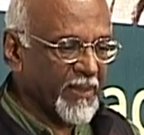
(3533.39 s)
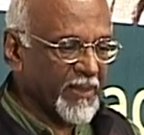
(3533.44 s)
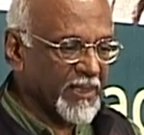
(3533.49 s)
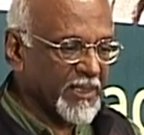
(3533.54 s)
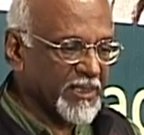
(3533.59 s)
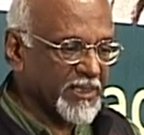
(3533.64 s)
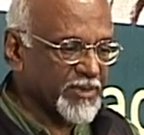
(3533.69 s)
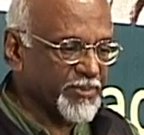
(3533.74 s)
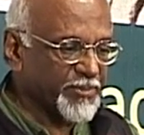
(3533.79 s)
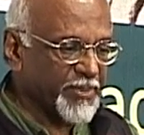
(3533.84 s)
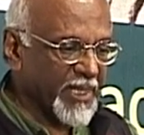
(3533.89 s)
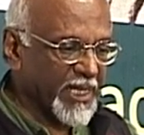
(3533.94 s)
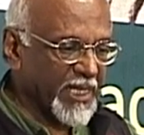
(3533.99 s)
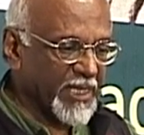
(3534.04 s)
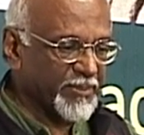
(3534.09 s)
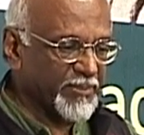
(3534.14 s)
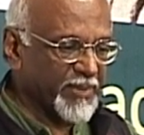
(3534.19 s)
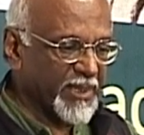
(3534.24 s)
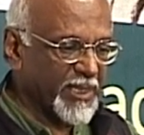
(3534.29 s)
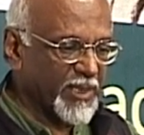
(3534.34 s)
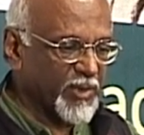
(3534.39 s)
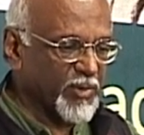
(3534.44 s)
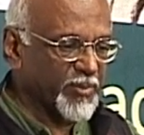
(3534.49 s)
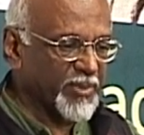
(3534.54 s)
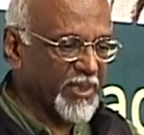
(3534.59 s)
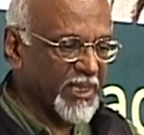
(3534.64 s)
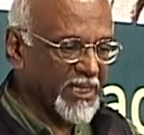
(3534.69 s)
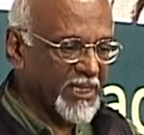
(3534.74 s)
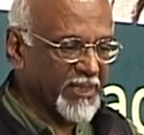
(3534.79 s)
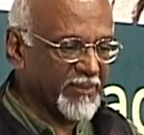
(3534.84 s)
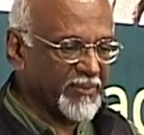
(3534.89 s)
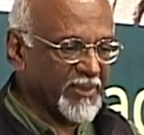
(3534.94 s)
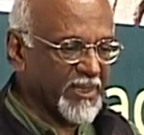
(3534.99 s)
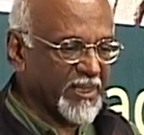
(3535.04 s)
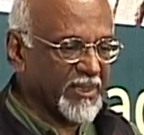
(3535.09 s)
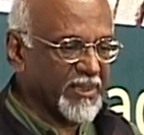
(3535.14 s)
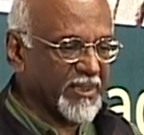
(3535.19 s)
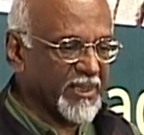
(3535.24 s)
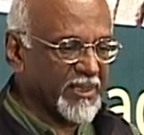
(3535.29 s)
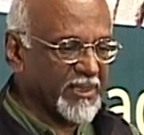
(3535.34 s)
inspired many to believe
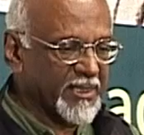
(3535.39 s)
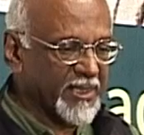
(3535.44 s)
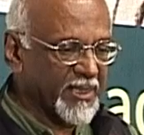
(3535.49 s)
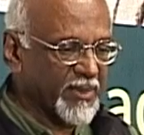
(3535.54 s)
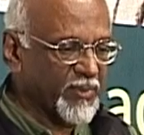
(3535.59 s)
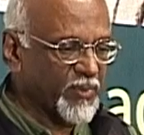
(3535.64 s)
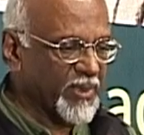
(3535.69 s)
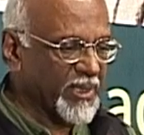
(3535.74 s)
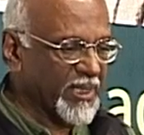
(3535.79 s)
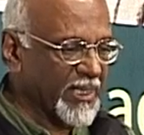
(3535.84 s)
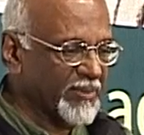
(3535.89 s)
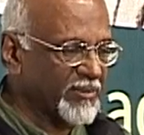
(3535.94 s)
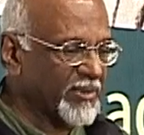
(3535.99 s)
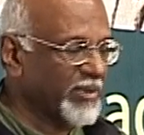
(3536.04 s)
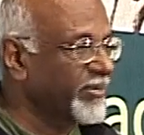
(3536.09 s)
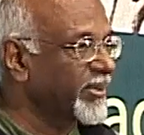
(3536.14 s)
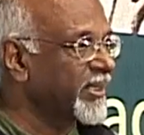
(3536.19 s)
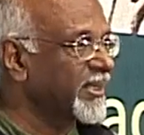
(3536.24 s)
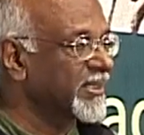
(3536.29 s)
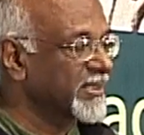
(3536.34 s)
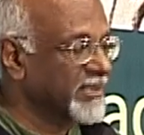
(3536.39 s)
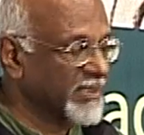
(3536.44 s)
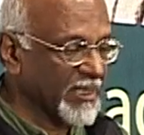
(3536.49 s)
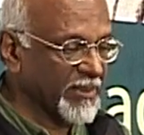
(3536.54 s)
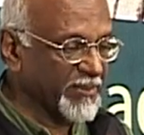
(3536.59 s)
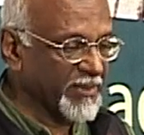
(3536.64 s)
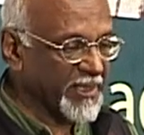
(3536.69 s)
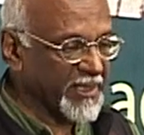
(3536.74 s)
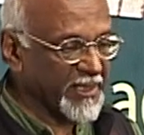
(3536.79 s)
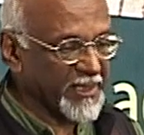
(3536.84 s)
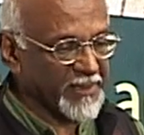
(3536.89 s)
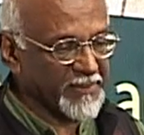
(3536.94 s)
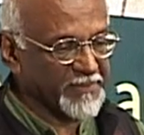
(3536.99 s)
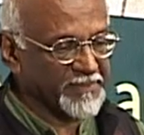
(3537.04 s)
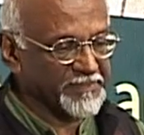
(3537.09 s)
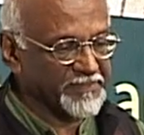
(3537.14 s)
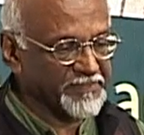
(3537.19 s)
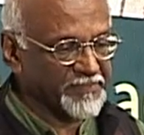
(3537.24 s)
that nothing would ever be the same again.